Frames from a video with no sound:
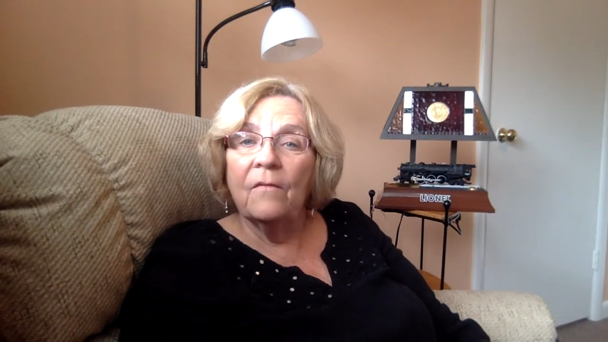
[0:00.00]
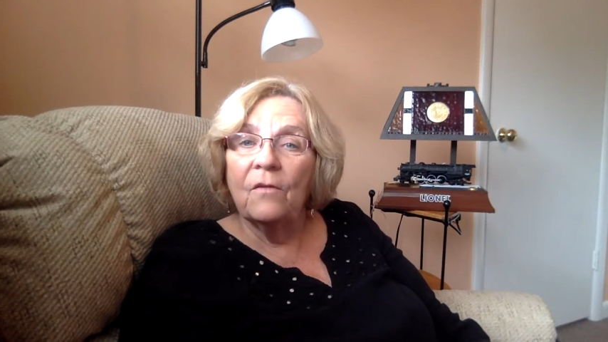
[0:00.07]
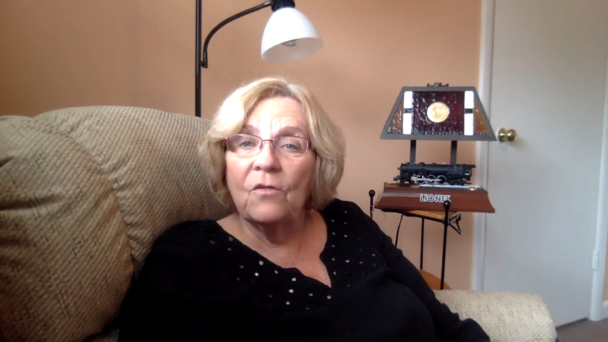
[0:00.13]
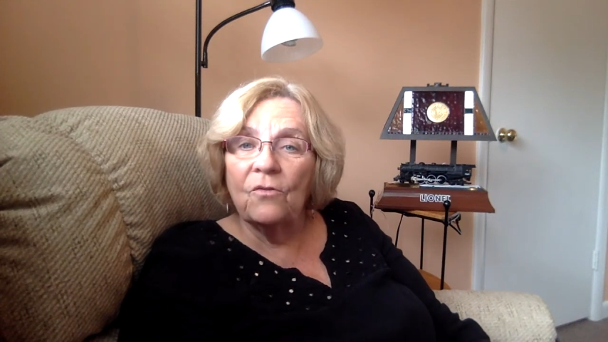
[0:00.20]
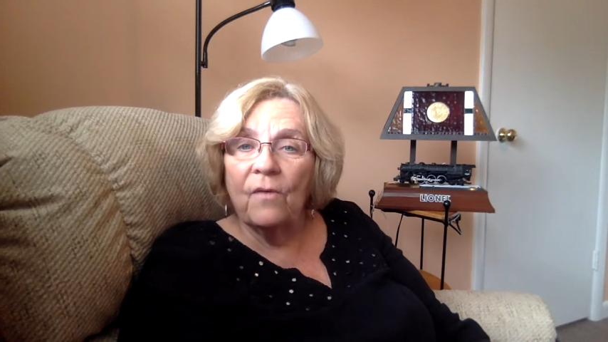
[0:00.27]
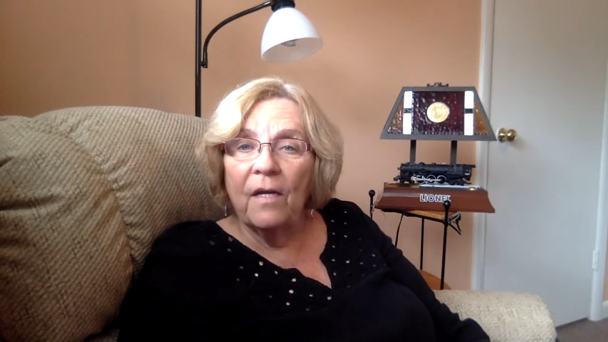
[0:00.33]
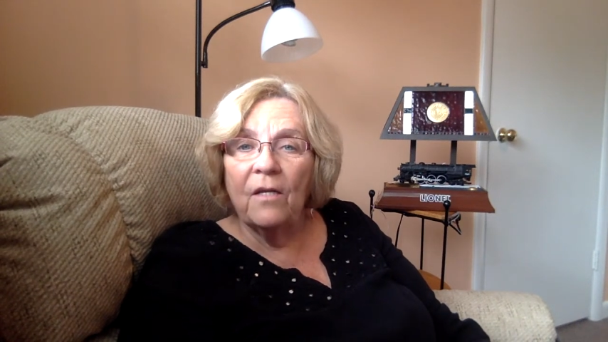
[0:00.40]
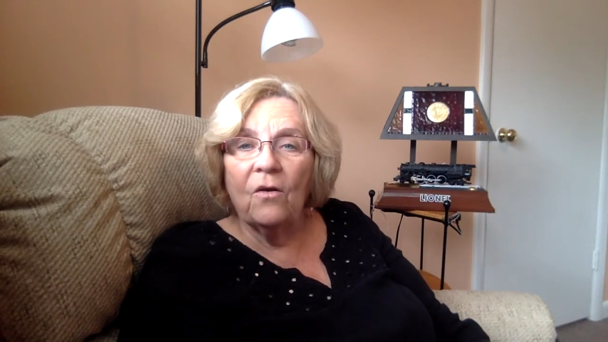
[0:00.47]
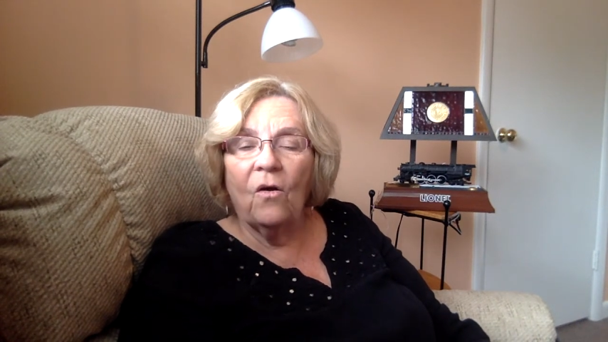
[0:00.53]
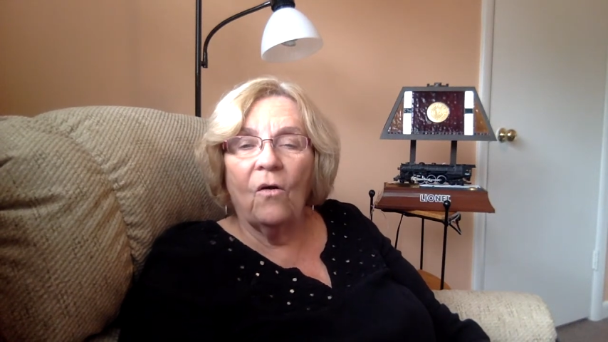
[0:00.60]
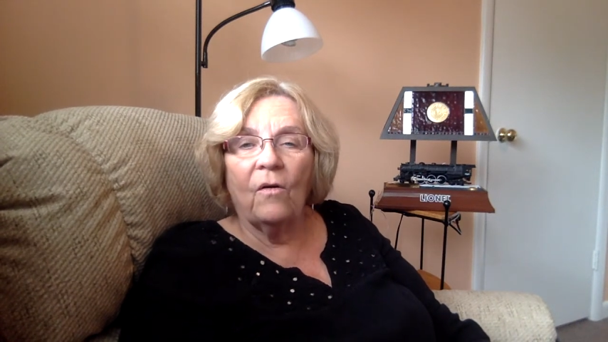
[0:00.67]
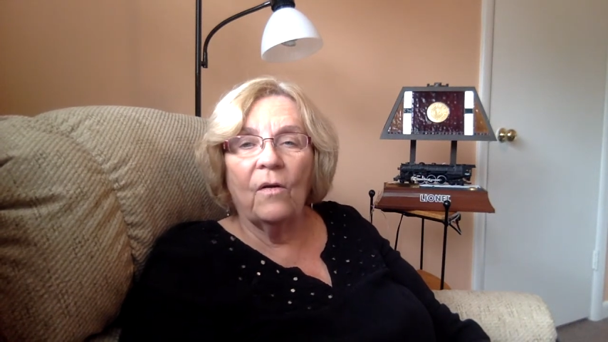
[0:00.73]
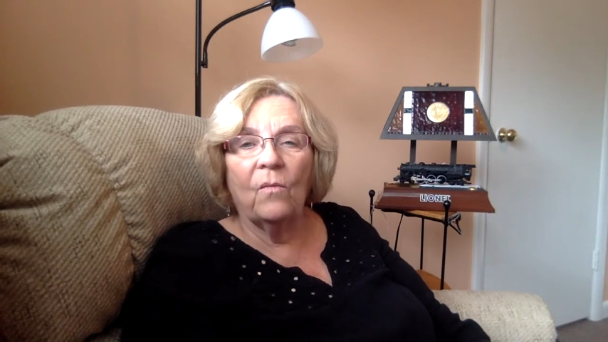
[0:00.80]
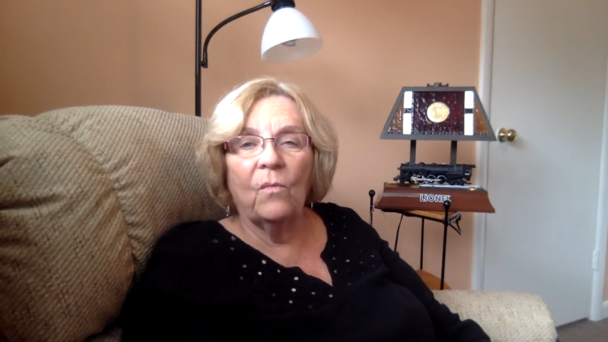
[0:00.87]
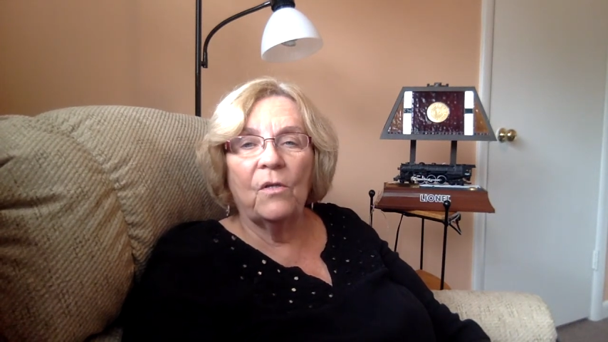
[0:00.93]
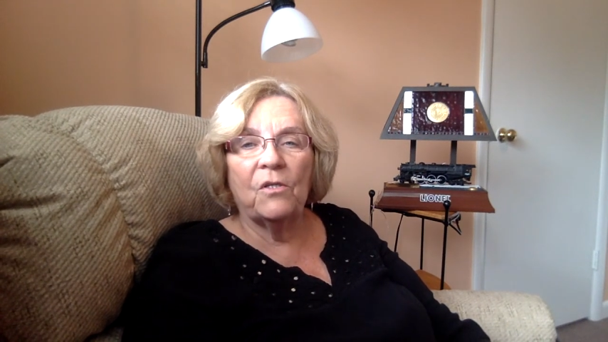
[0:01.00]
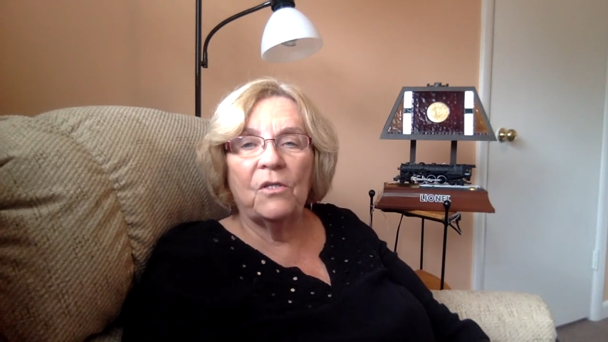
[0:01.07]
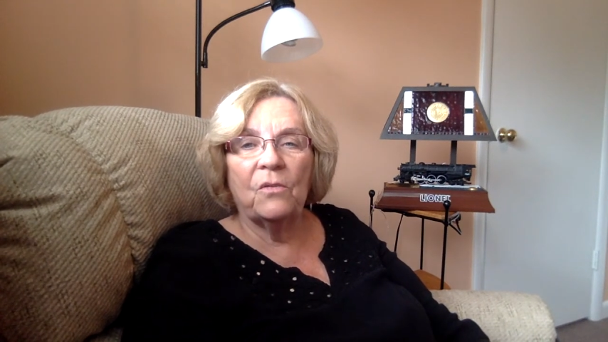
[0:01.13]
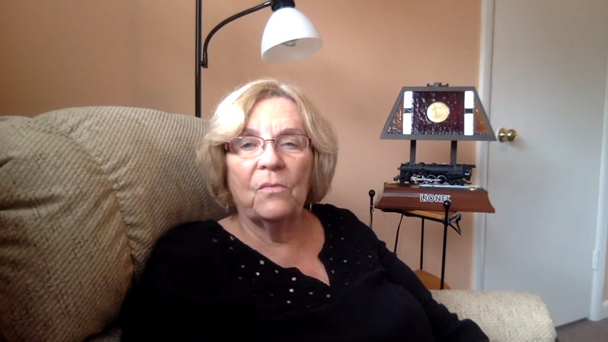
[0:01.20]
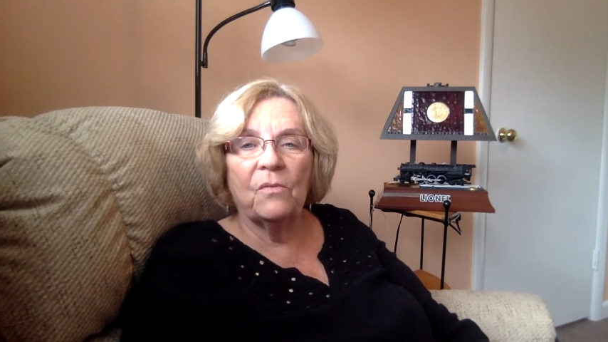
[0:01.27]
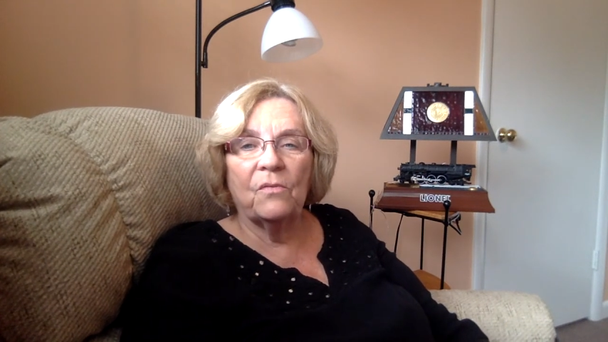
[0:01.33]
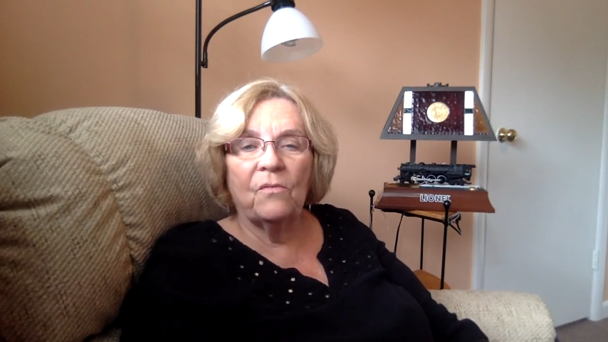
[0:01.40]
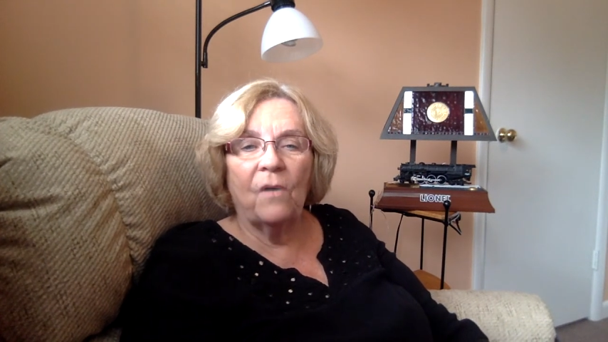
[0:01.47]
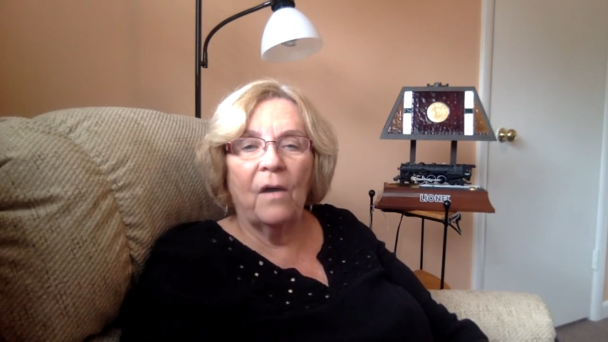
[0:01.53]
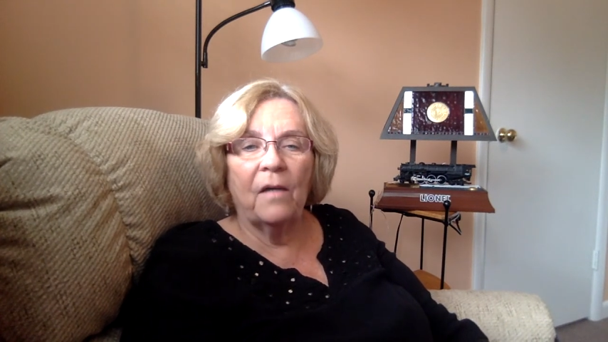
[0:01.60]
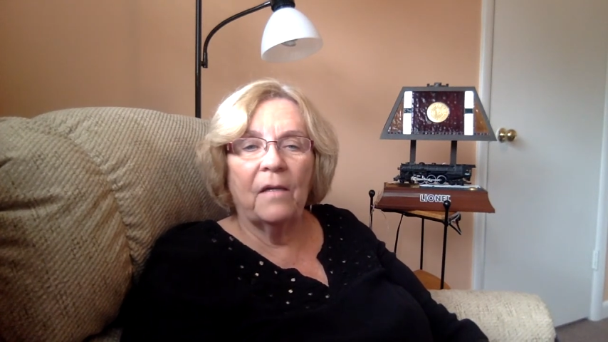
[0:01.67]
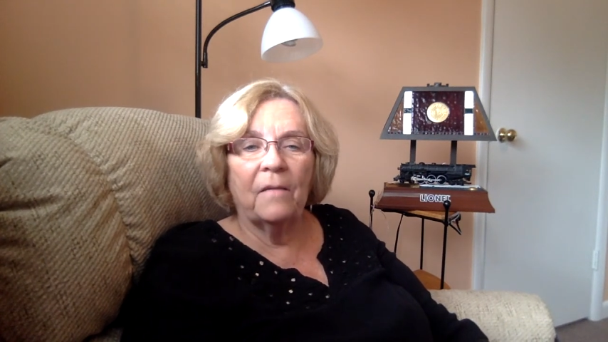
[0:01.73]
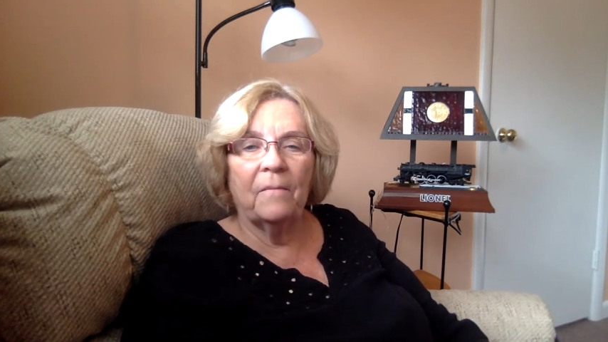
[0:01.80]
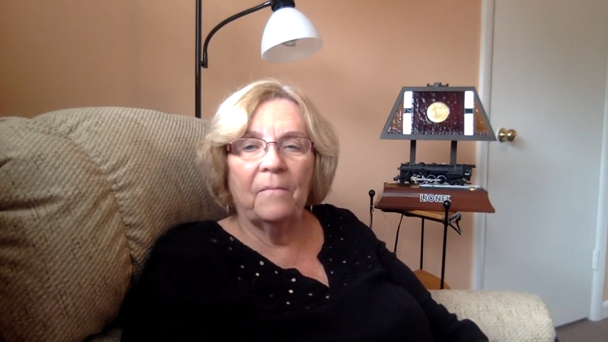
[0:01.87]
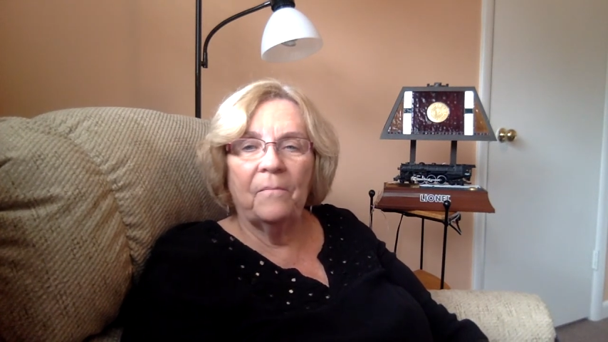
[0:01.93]
the train car in which she was
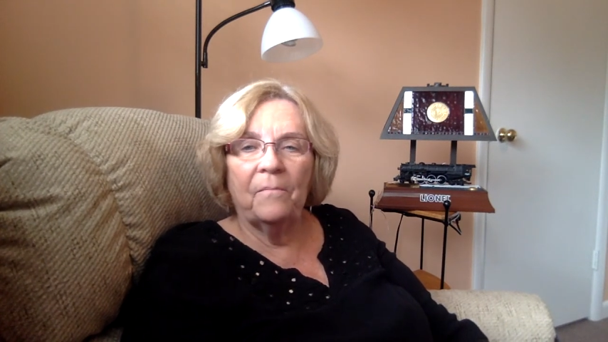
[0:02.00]
riding?